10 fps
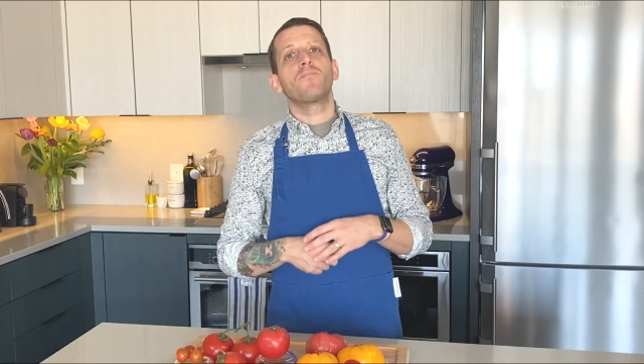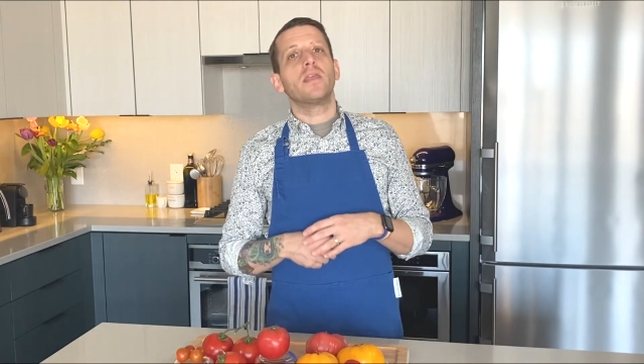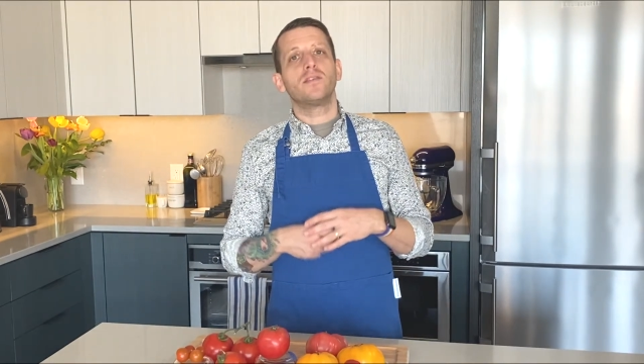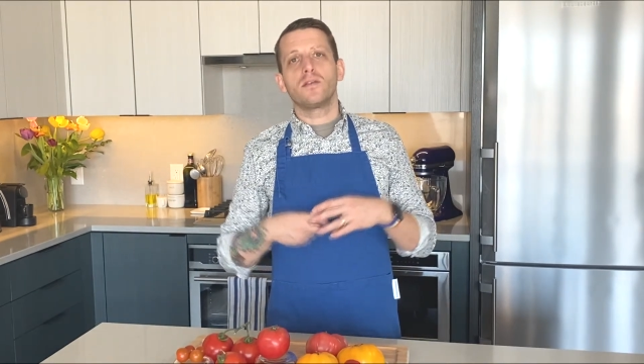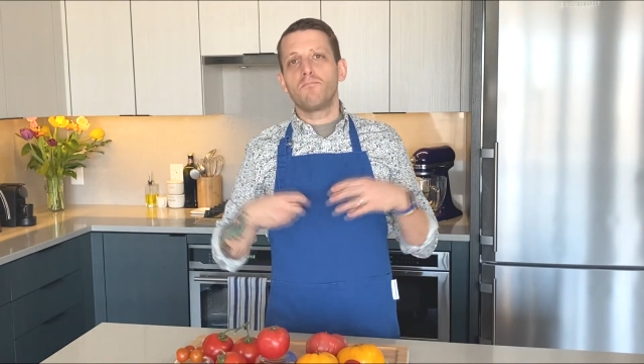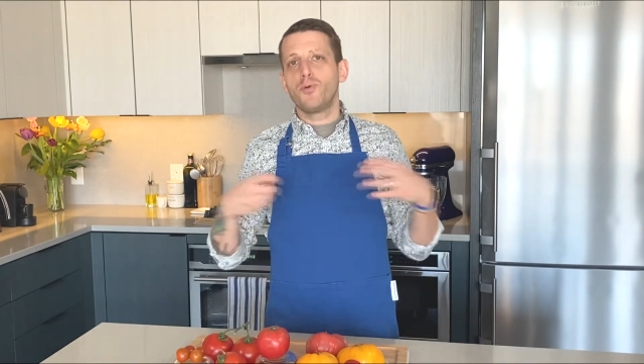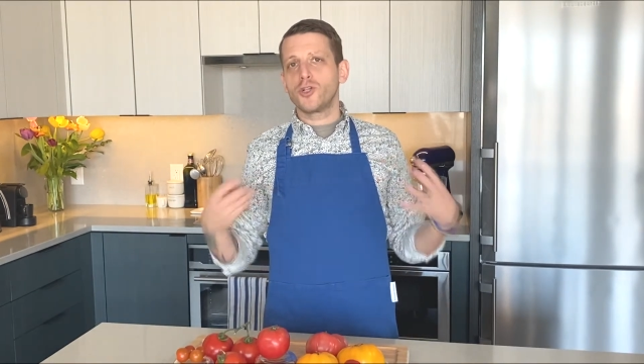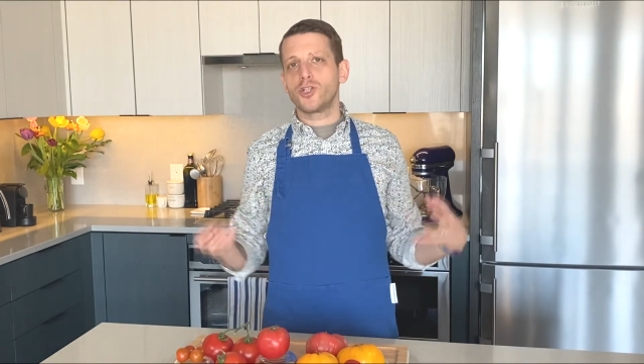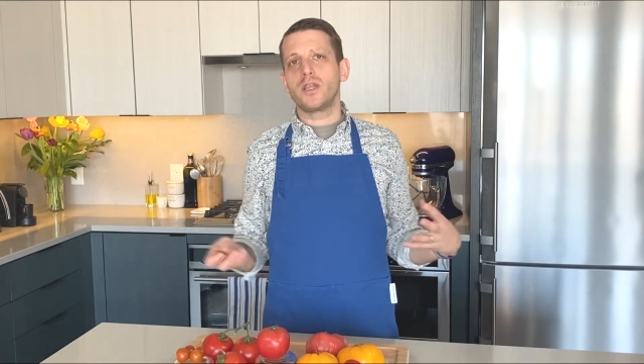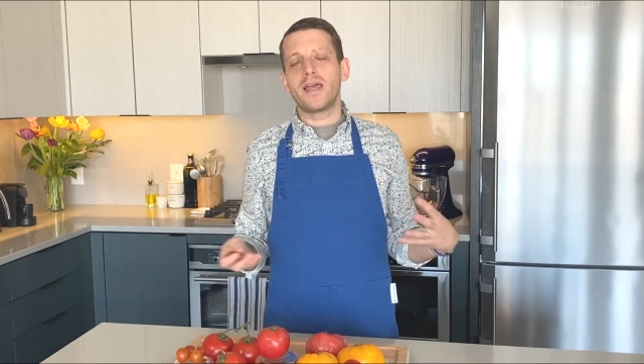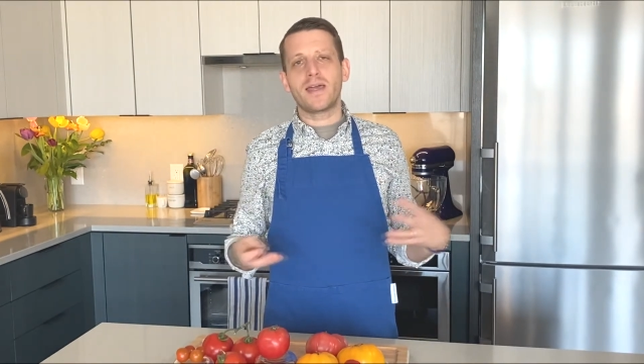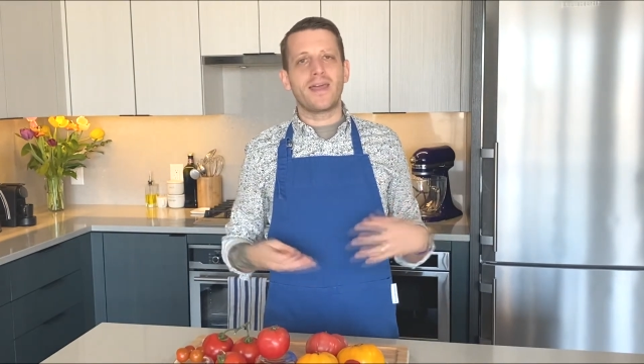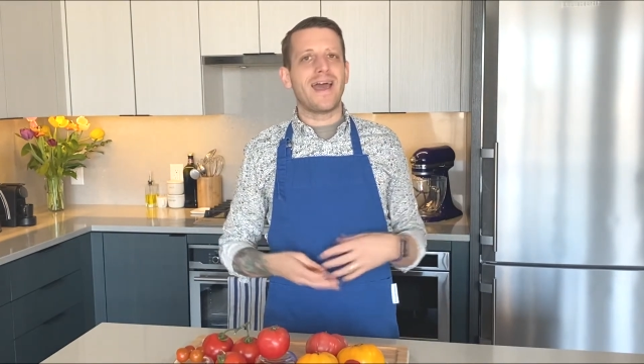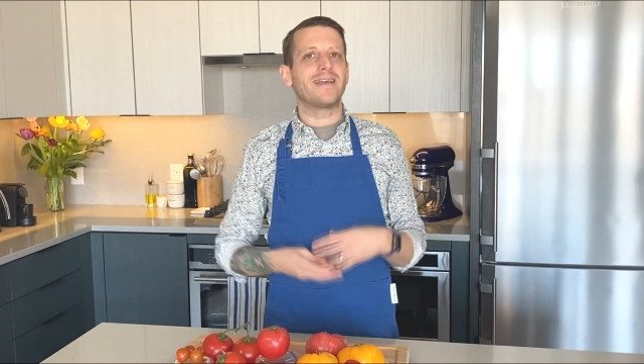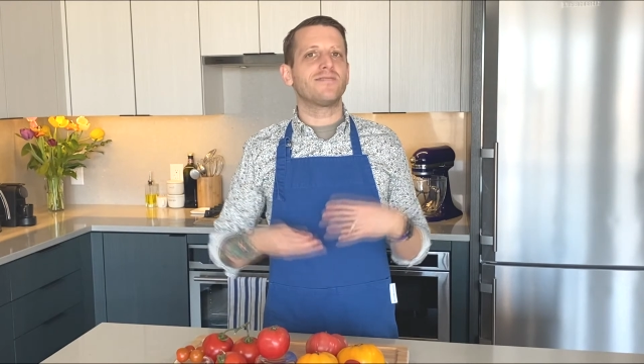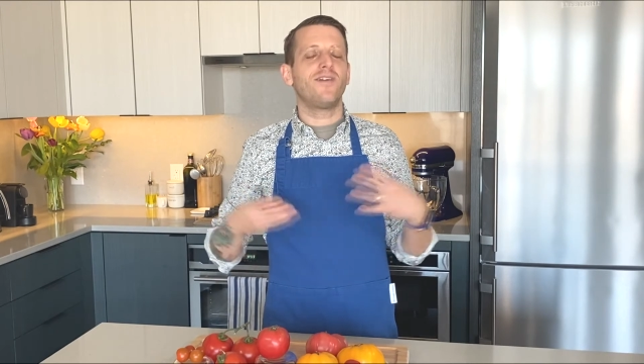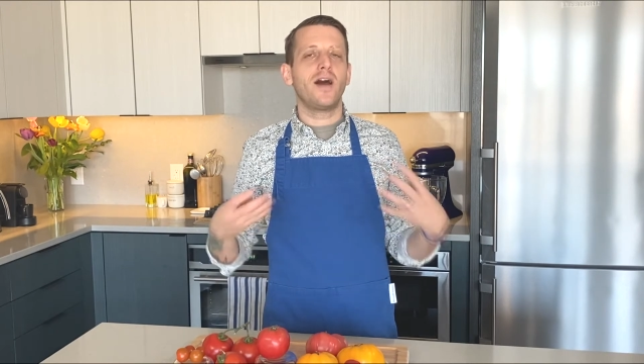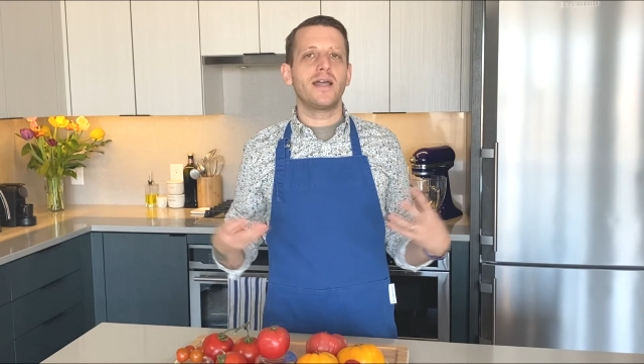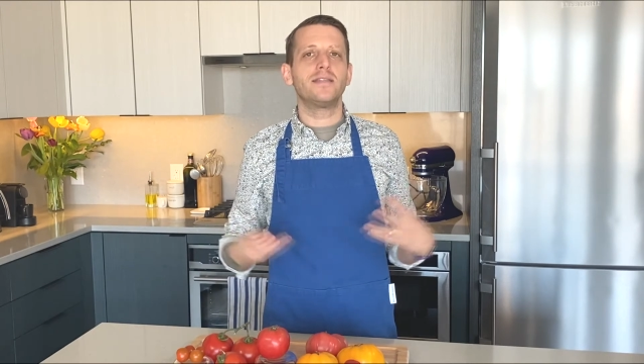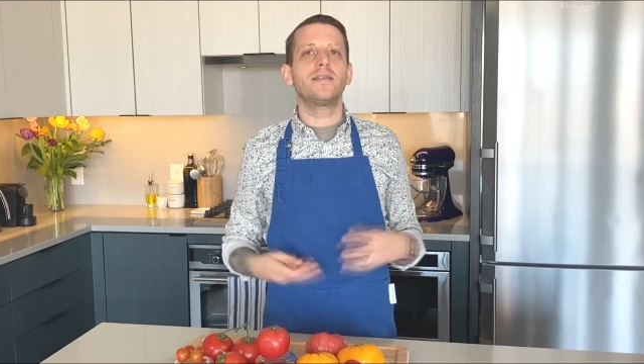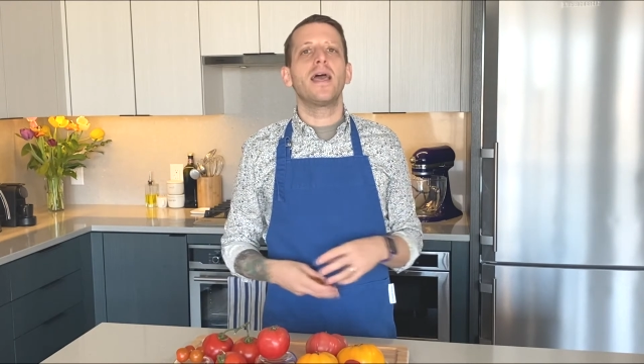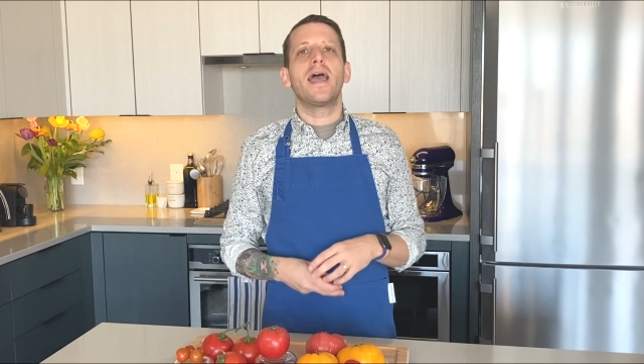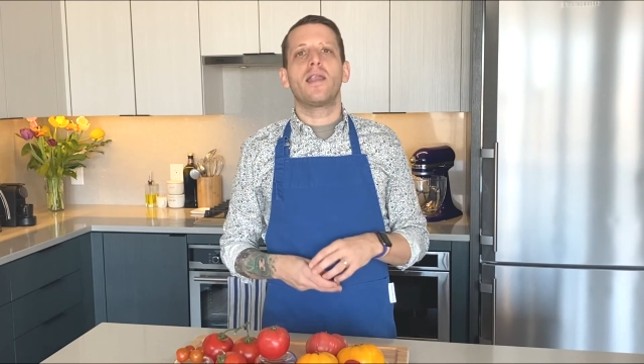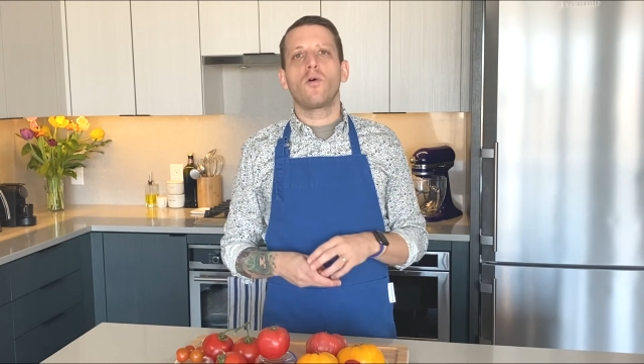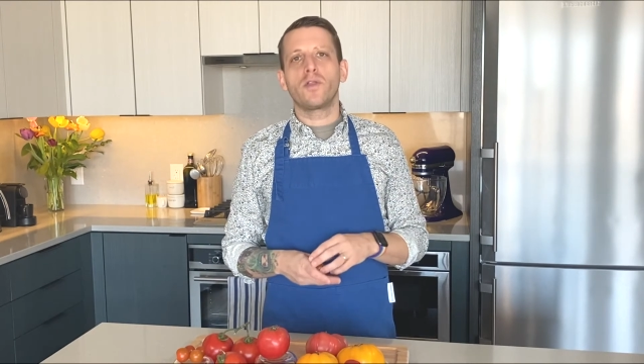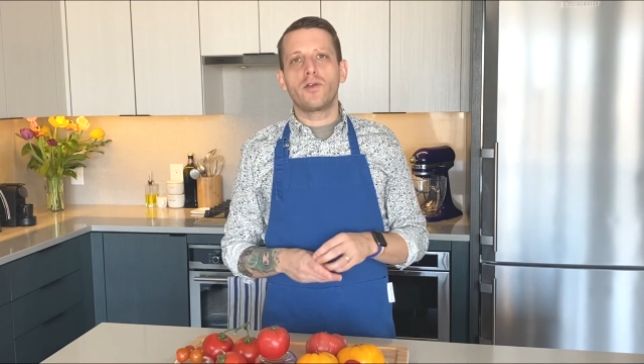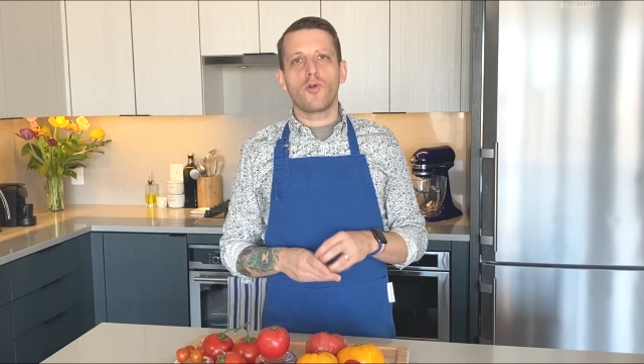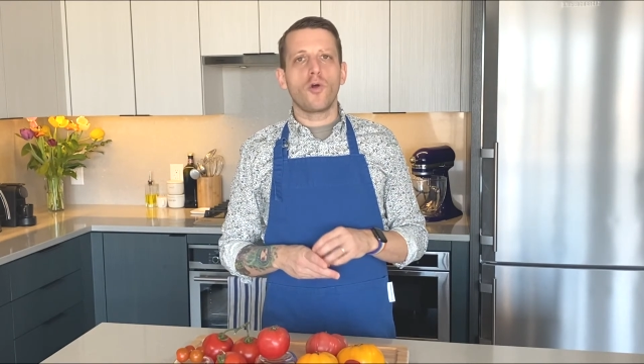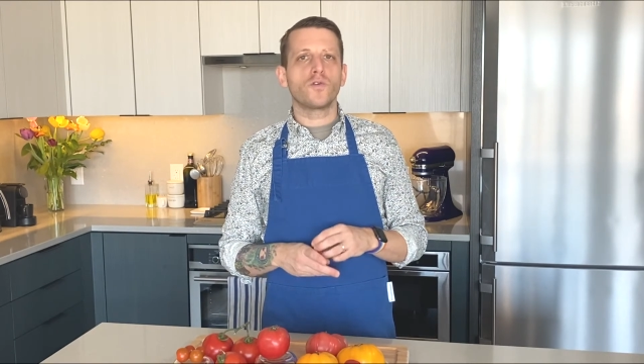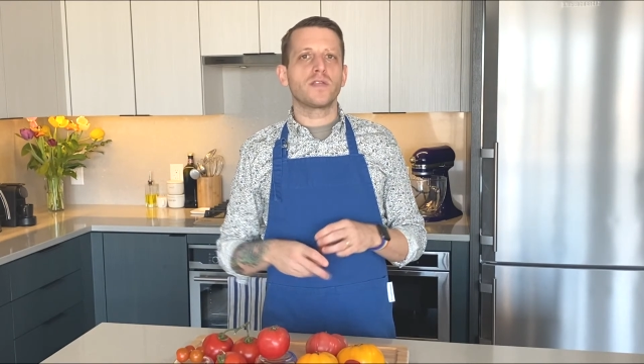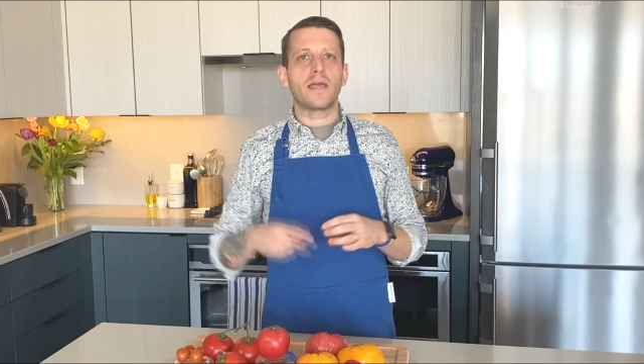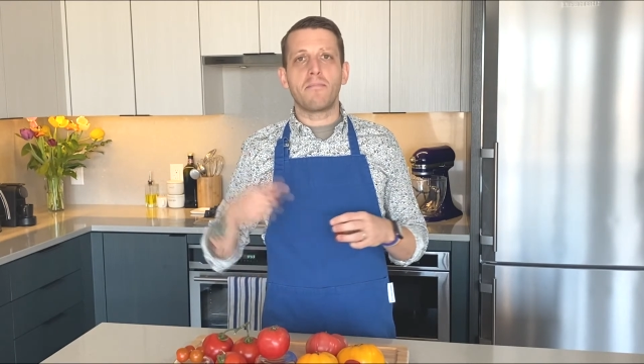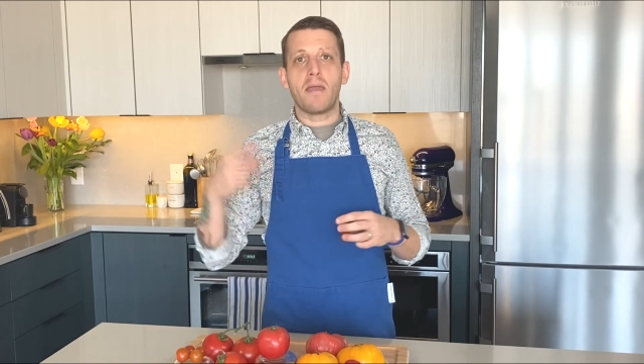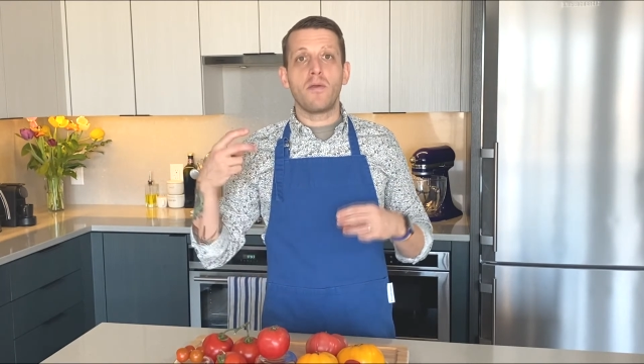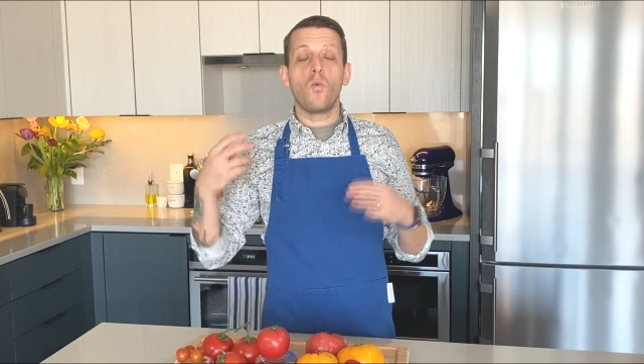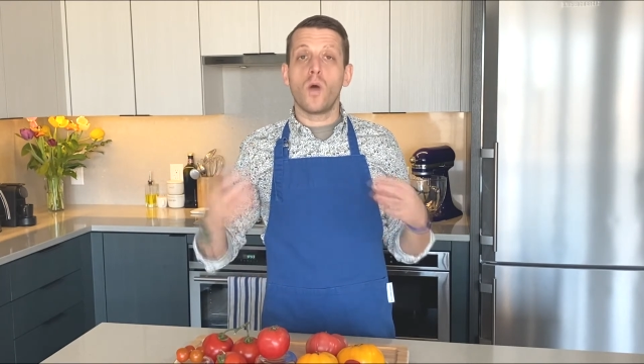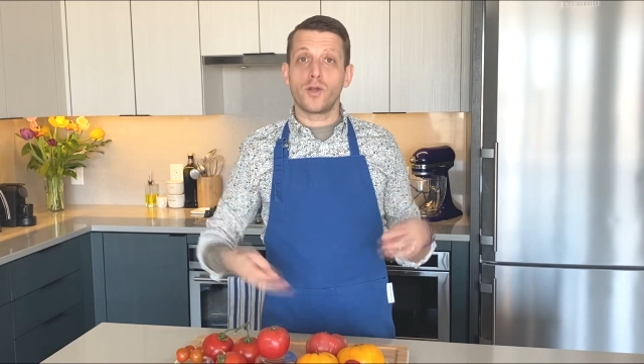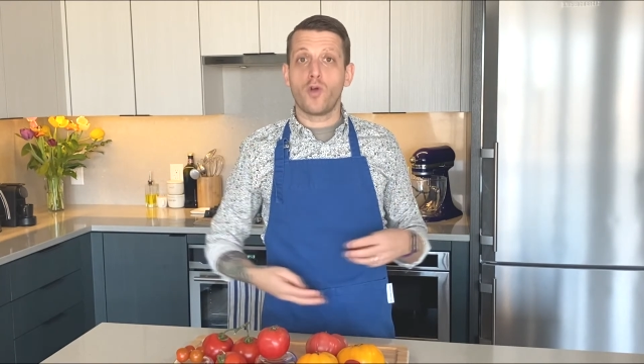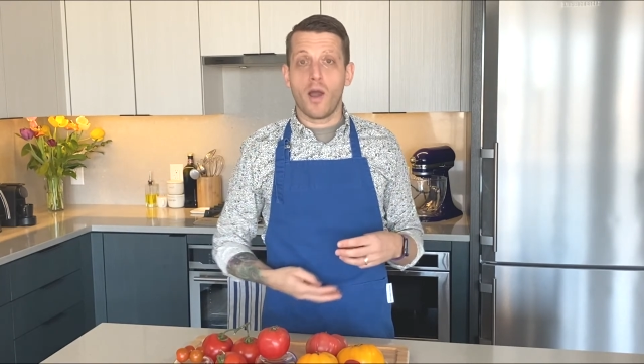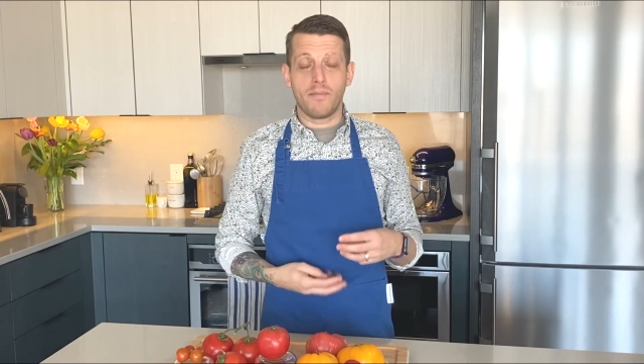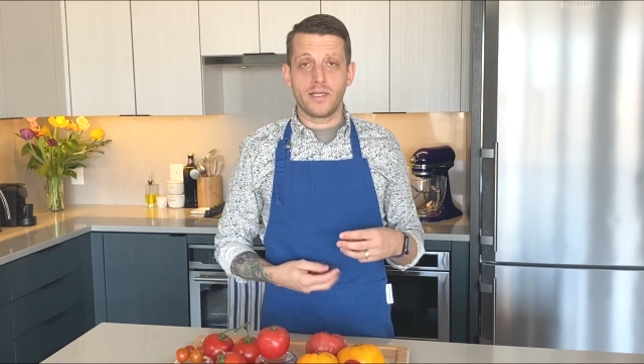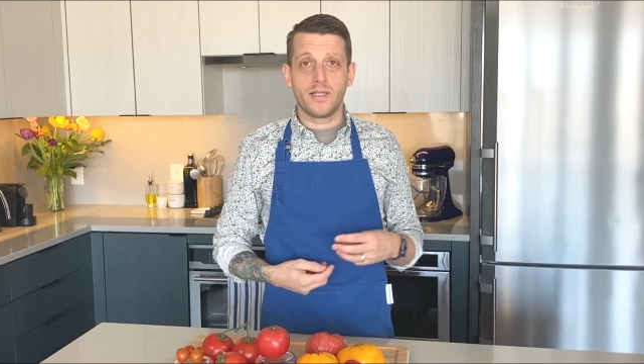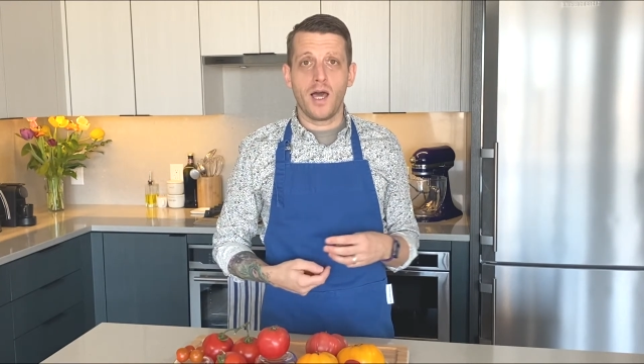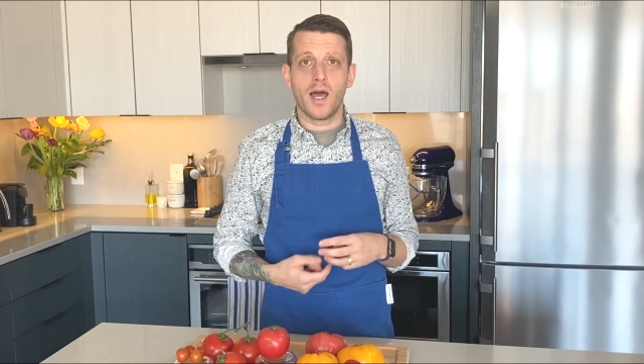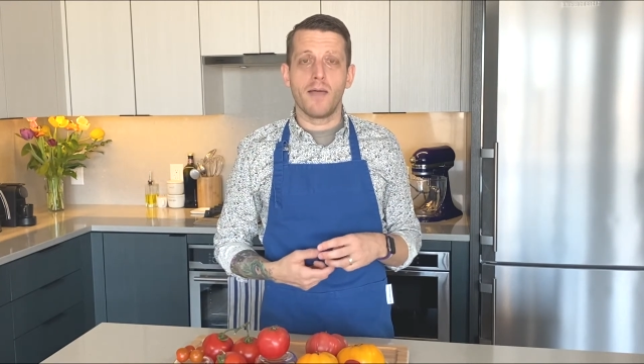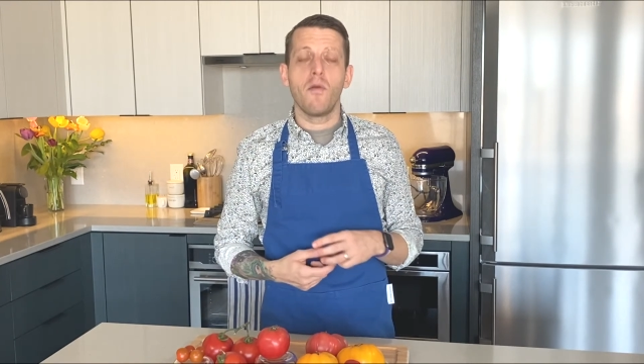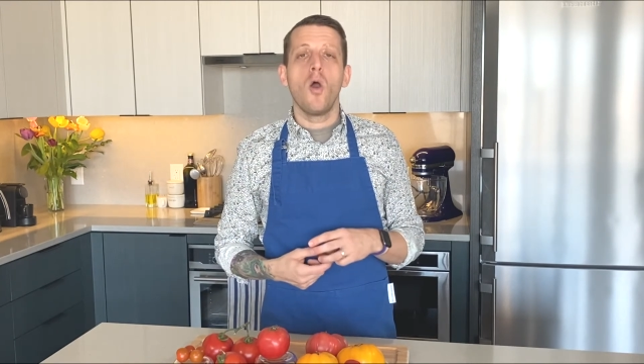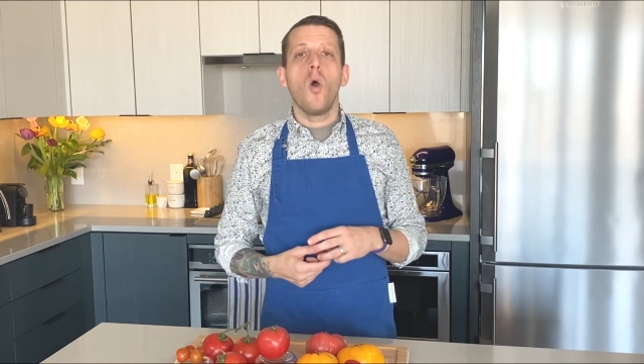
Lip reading: is a bush-like that has vines and only grows like maybe one crop at a time.